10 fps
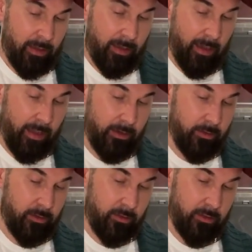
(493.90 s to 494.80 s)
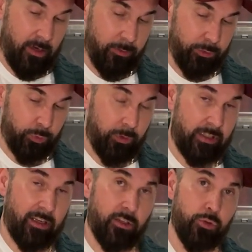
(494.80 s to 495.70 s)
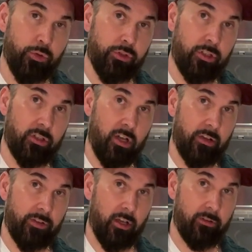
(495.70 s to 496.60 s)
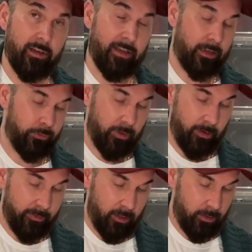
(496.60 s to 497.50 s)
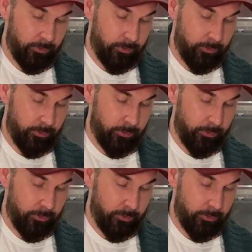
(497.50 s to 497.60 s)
And here in Sweden they usually cost $195,